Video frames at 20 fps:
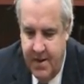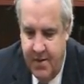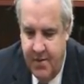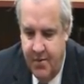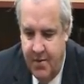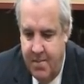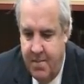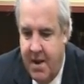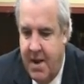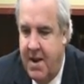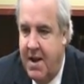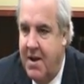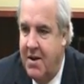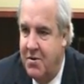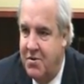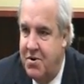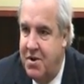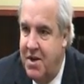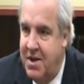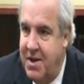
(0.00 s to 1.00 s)
now
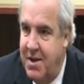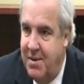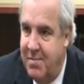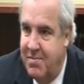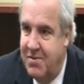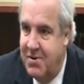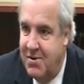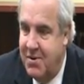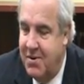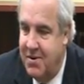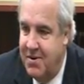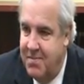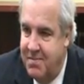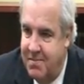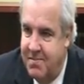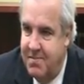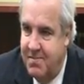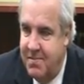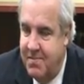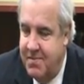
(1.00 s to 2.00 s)
team sort of
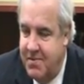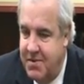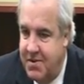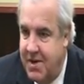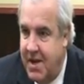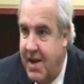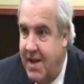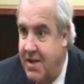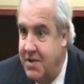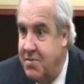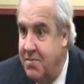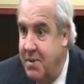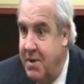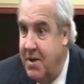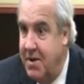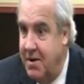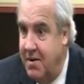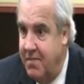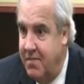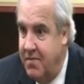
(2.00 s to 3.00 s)
sized me
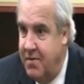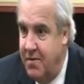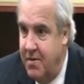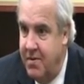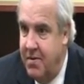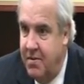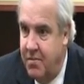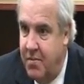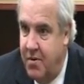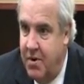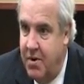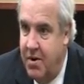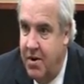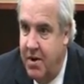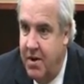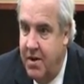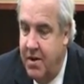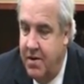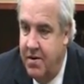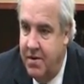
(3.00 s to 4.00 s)
up for the
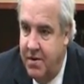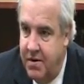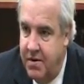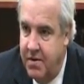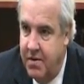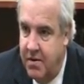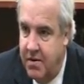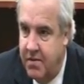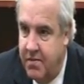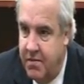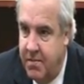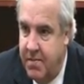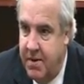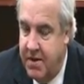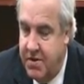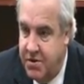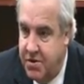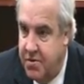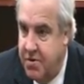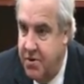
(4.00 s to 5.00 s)
run and looked for
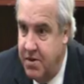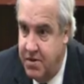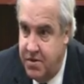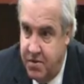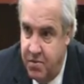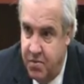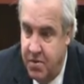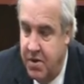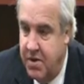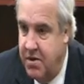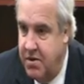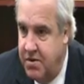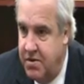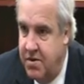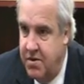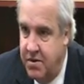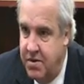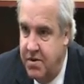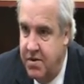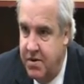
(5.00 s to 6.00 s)
my strengths and
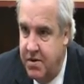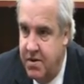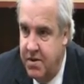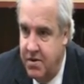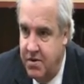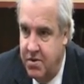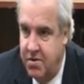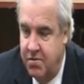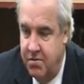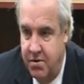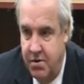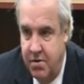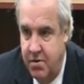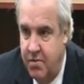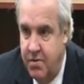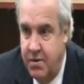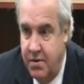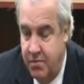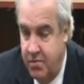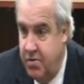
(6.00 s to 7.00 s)
weaknesses and things you
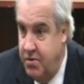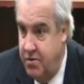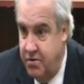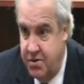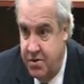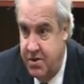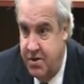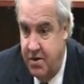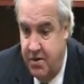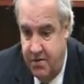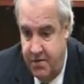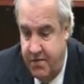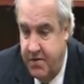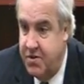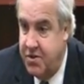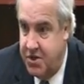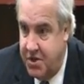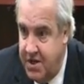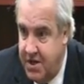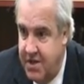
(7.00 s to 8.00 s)
do, and when you
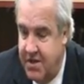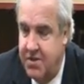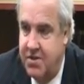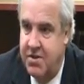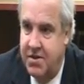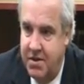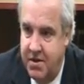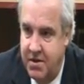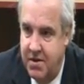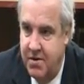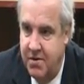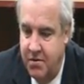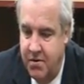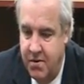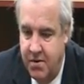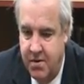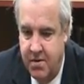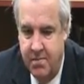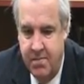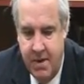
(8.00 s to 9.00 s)
self-assess, you
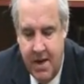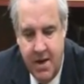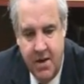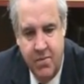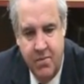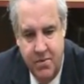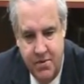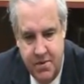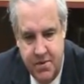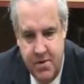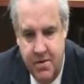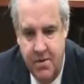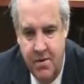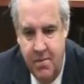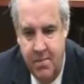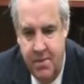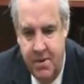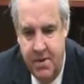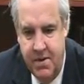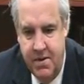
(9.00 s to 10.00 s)
look backwards a little
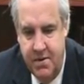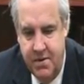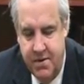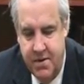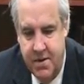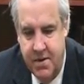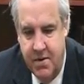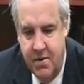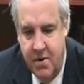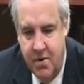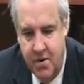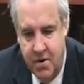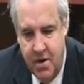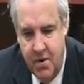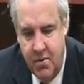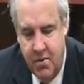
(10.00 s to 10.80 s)
bit and think, okay,